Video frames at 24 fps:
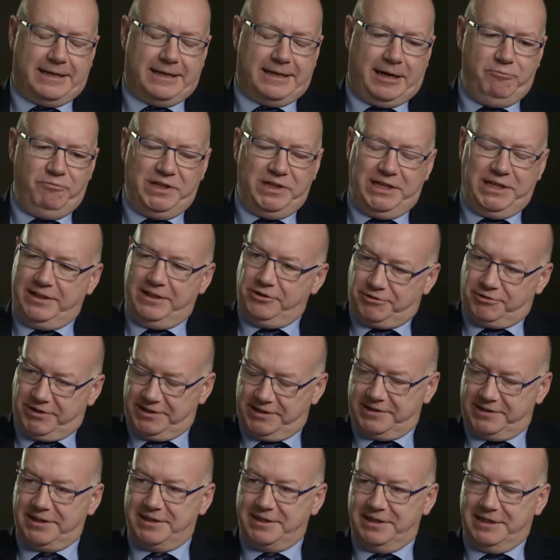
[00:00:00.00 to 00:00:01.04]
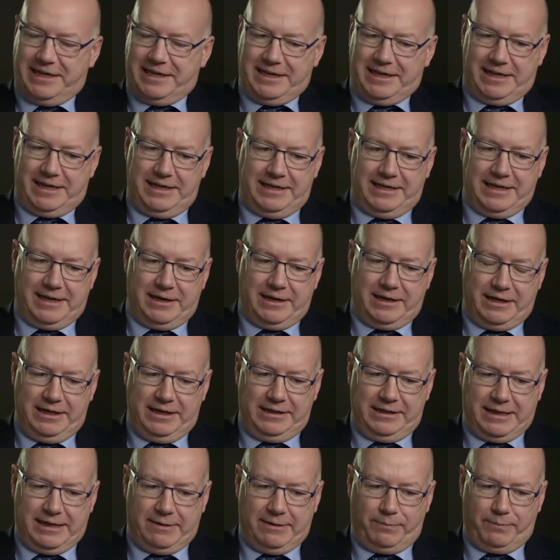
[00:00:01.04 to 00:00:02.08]
I'm really interested in
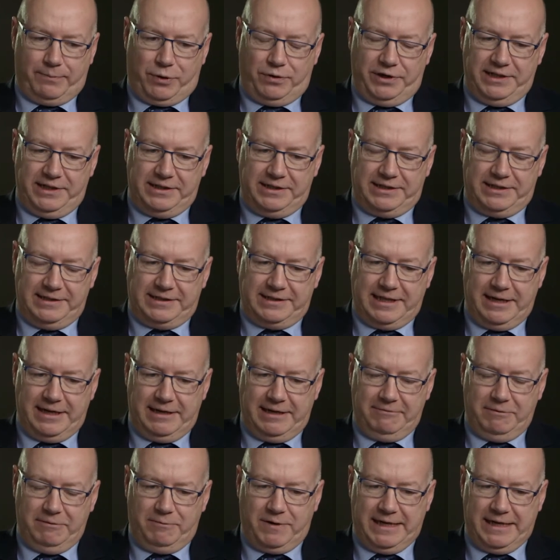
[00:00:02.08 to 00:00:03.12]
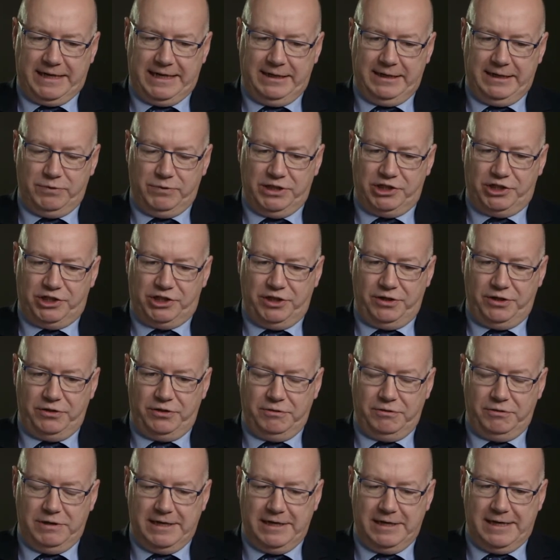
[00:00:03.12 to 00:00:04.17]
that point. Is there a way in which
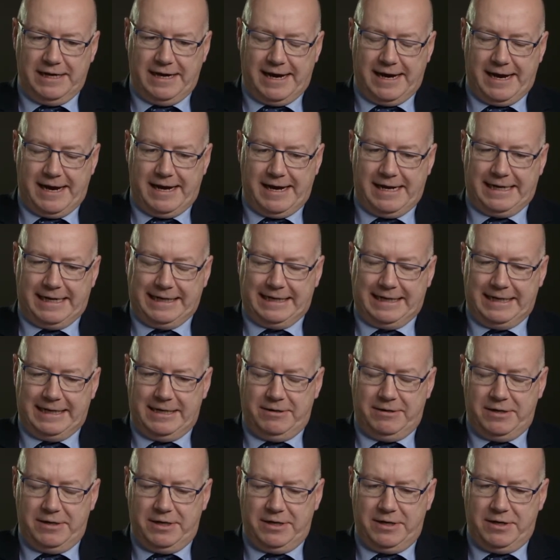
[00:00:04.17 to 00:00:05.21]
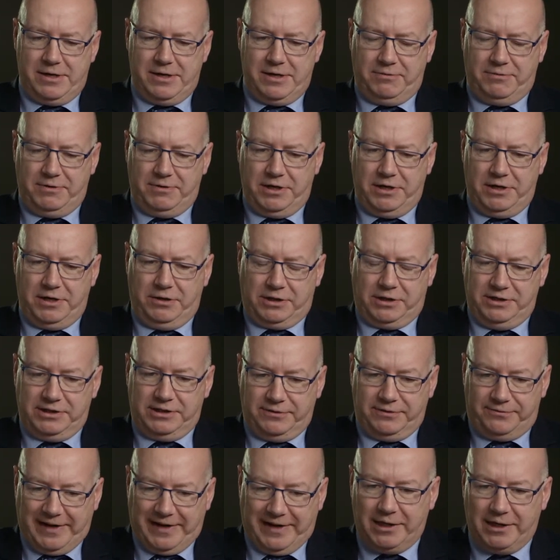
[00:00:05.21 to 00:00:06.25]
you can
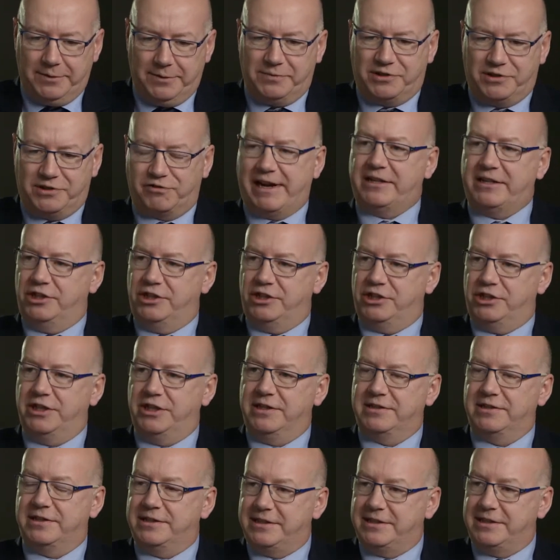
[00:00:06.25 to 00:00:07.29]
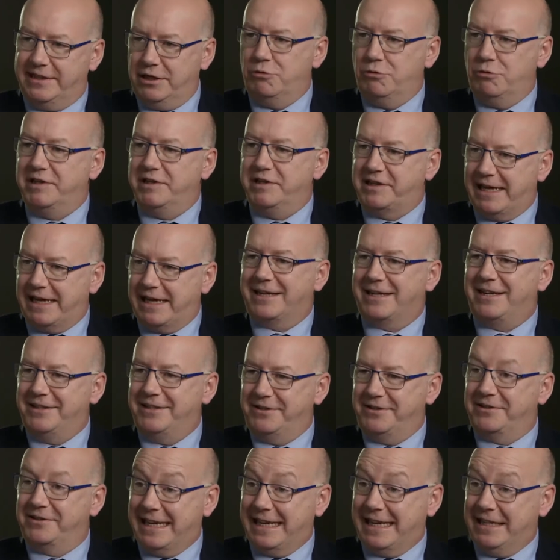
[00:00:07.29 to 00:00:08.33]
develop strategies to deal with that kind of
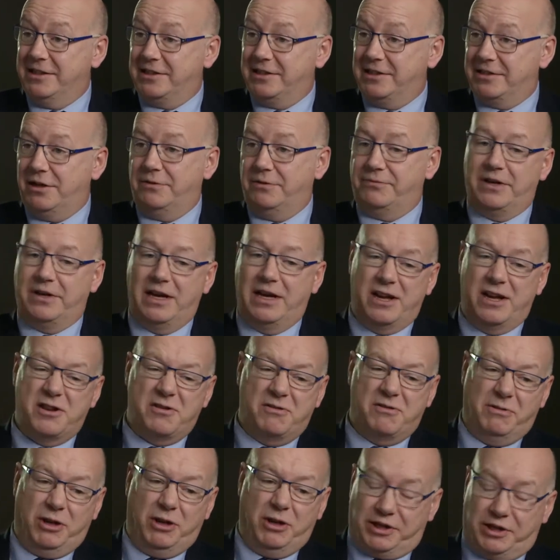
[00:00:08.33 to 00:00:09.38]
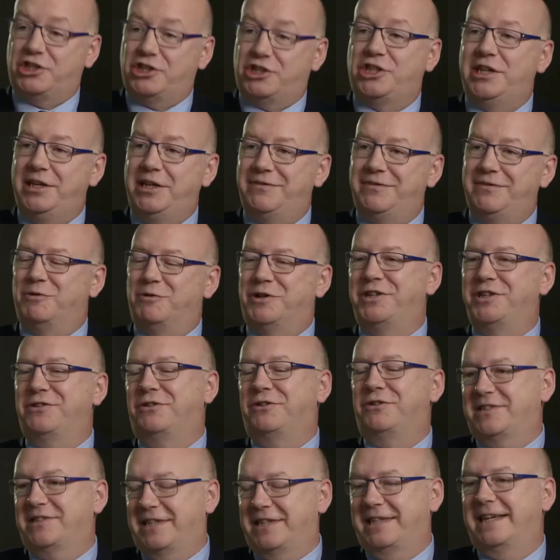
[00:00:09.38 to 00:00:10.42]
sense of not achieving what you're
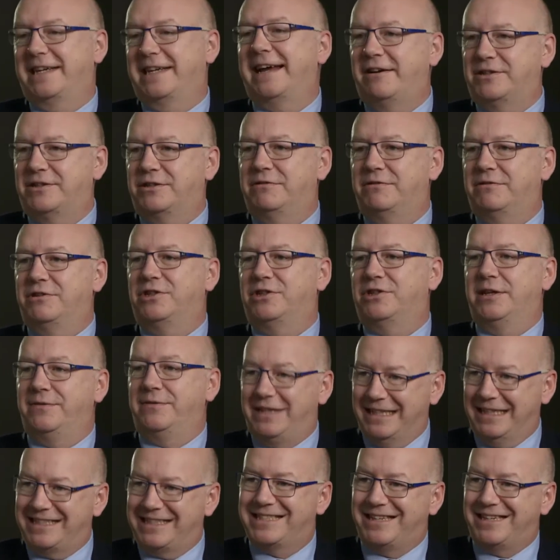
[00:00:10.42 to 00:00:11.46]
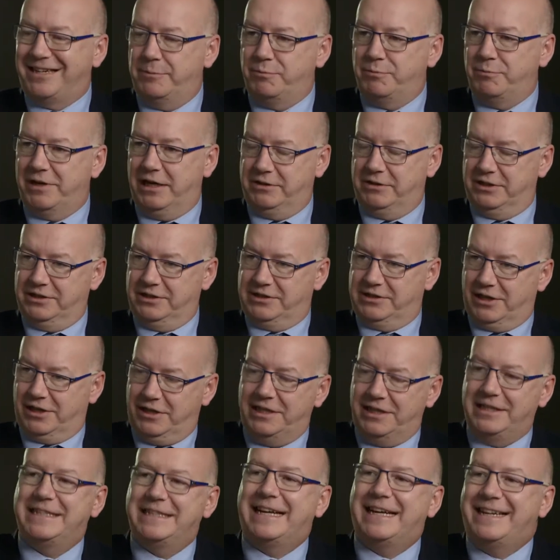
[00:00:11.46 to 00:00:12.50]
setting out to achieve this time round and
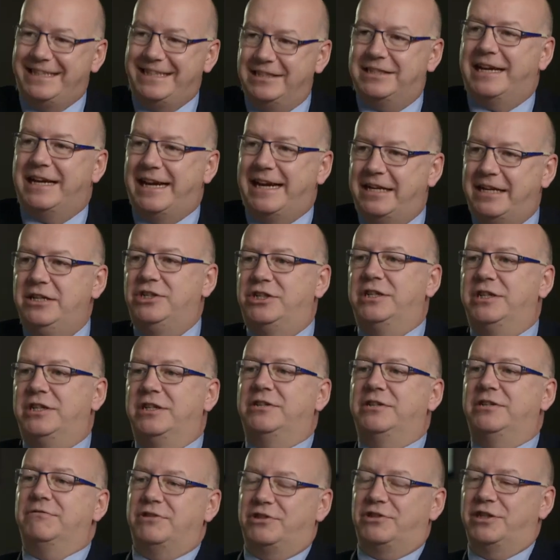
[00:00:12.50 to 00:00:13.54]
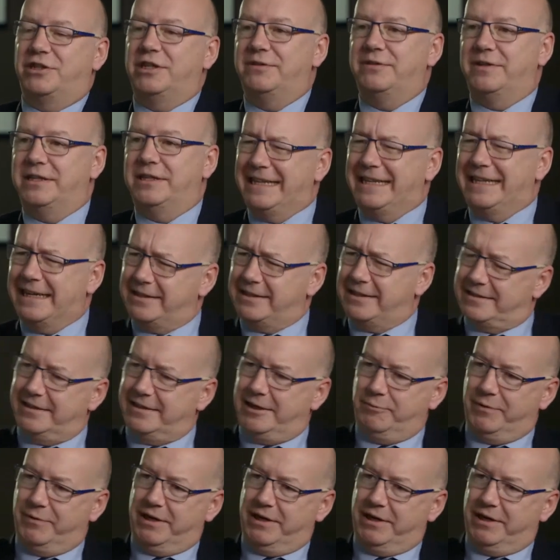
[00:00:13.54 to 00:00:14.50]
turning that into energy to achieve it the next time